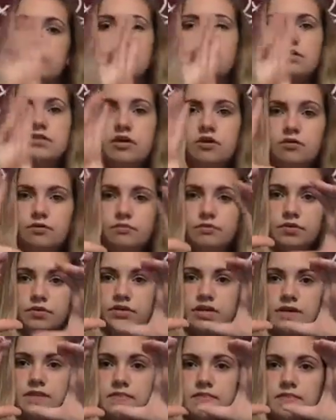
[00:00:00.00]
so
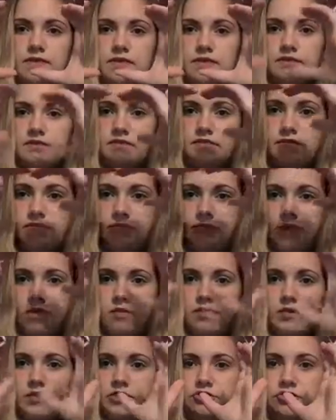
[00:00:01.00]
pretend this is for
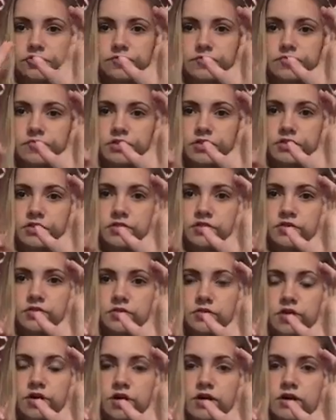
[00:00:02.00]
her bedroom. There's a
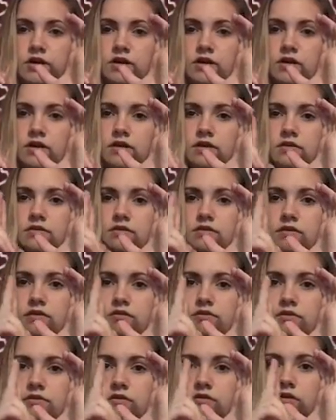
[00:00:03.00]
door,
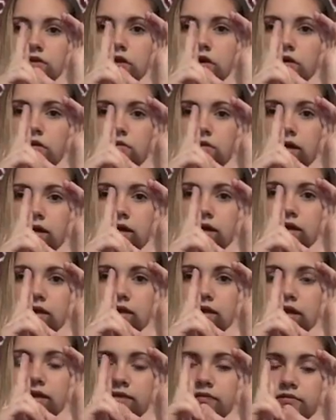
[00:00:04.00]
there's a little hallway,
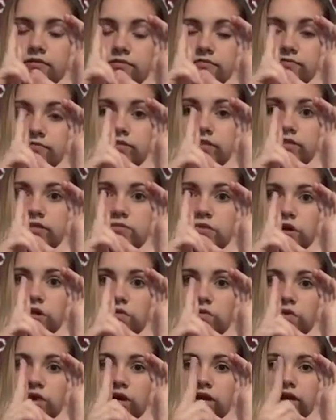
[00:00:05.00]
like
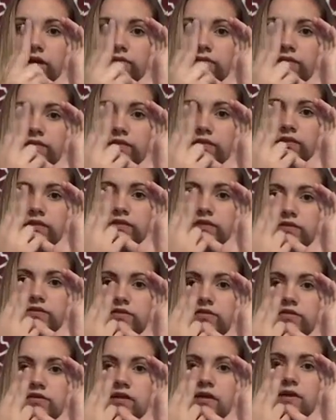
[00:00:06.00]
small one, and then
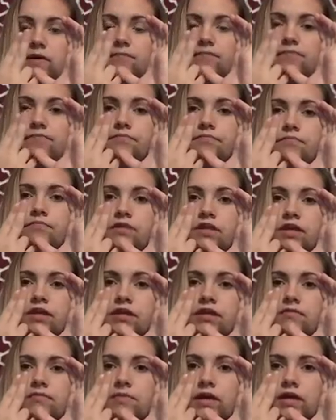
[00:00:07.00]
there's like
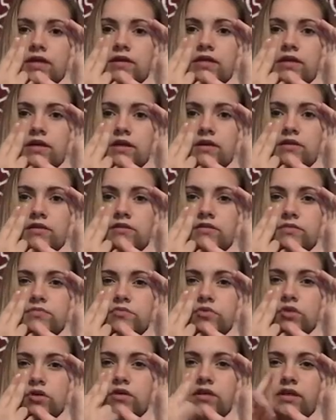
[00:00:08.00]
back here there's
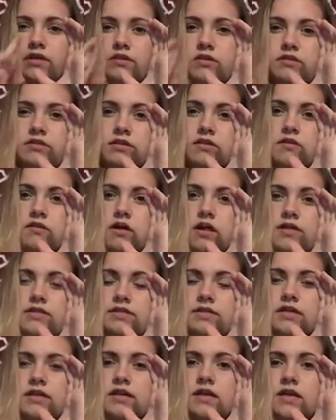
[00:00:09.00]
more, like there's a
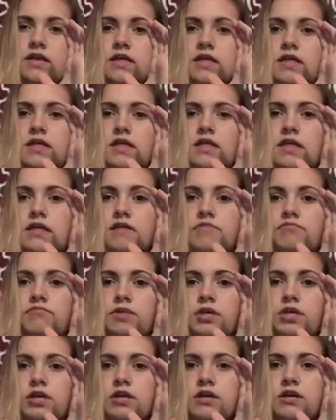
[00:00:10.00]
closet
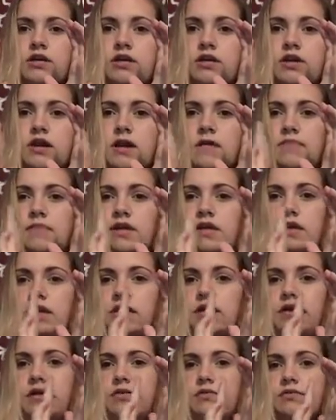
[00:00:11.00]
here, and then
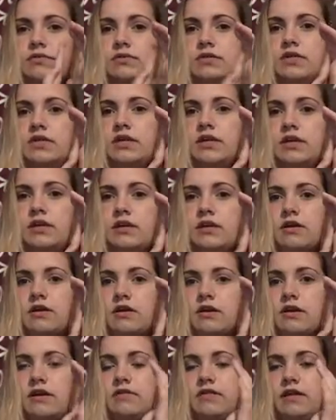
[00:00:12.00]
it goes here,
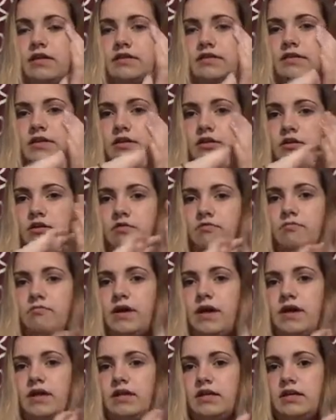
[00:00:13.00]
and that's like her
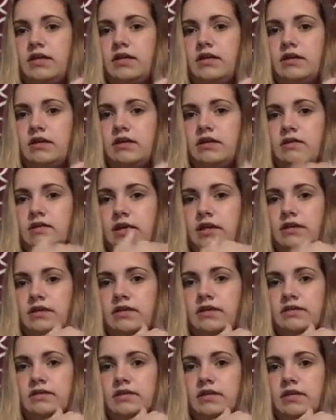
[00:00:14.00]
bed here, like
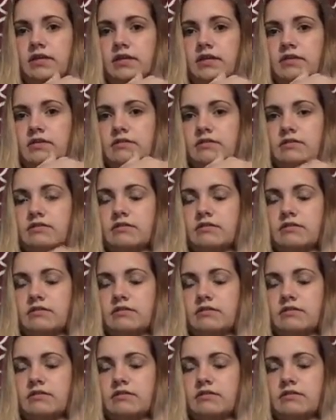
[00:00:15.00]
is here.